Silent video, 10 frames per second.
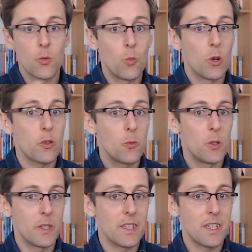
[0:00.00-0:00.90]
what you
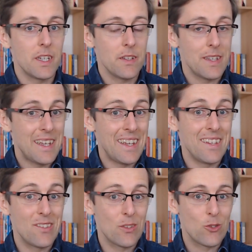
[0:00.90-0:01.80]
will need
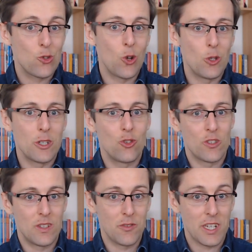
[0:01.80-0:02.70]
is solid
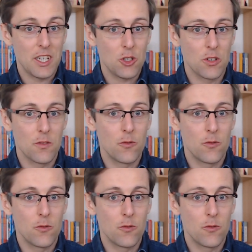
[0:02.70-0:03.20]
justification